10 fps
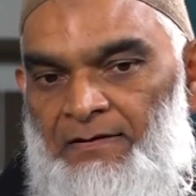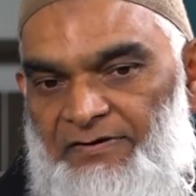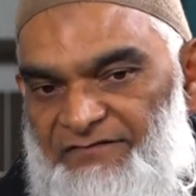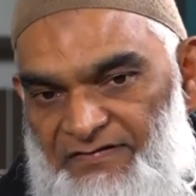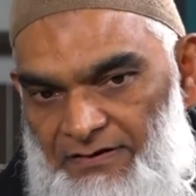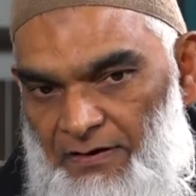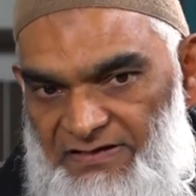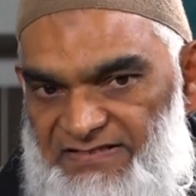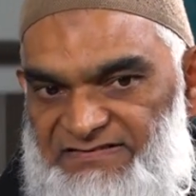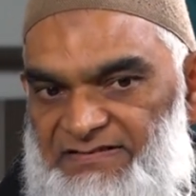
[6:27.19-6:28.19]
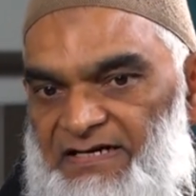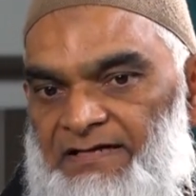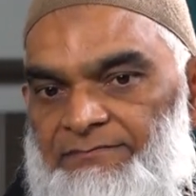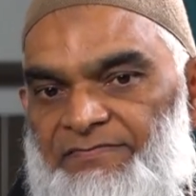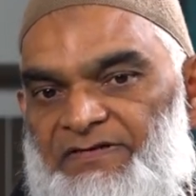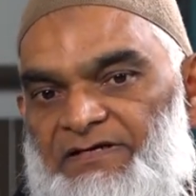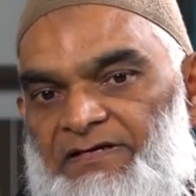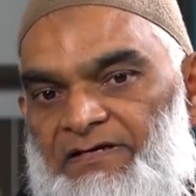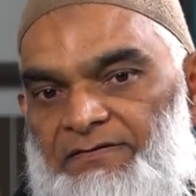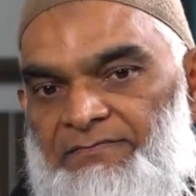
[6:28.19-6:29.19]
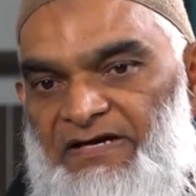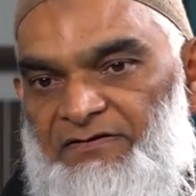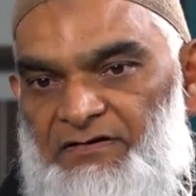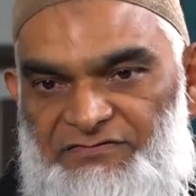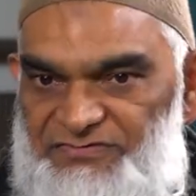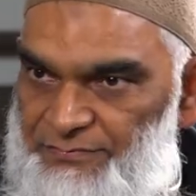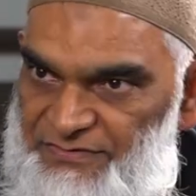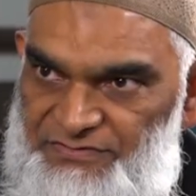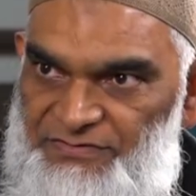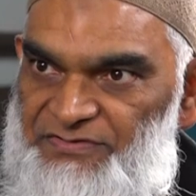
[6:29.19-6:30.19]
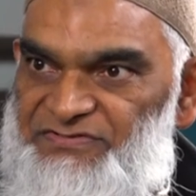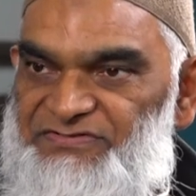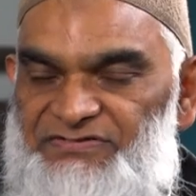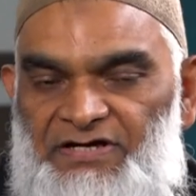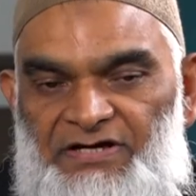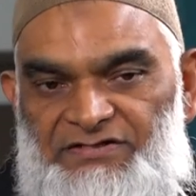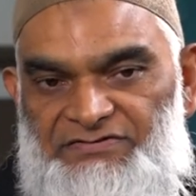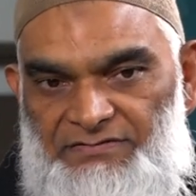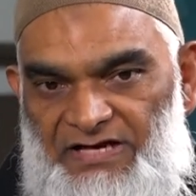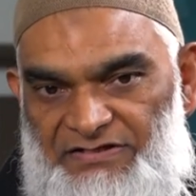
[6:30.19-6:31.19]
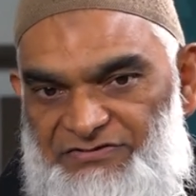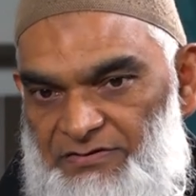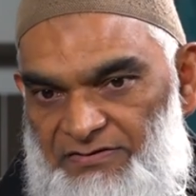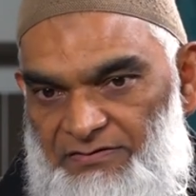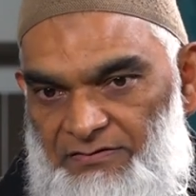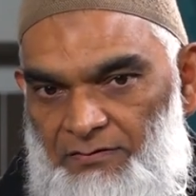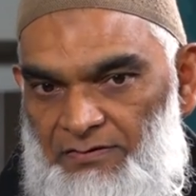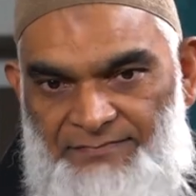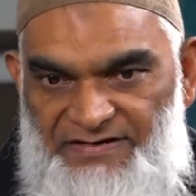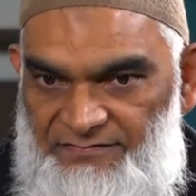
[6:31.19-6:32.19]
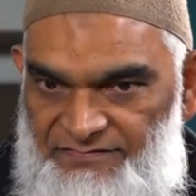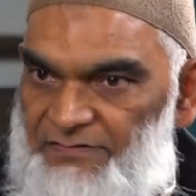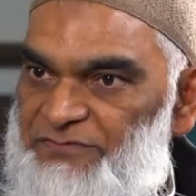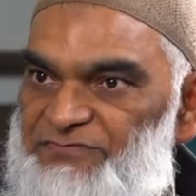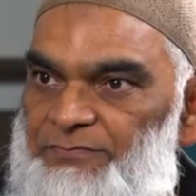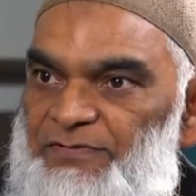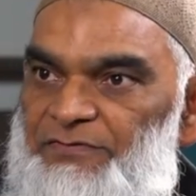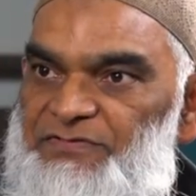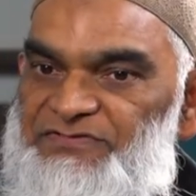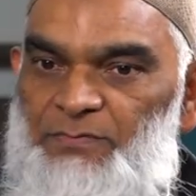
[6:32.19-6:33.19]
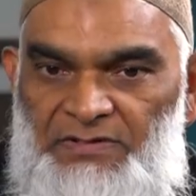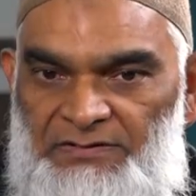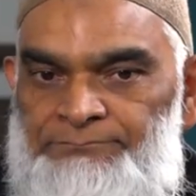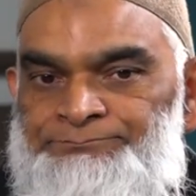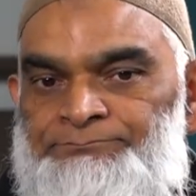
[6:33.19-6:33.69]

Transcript: But for the longest time, the main contributors uh, to that journal, or many of the contributors, were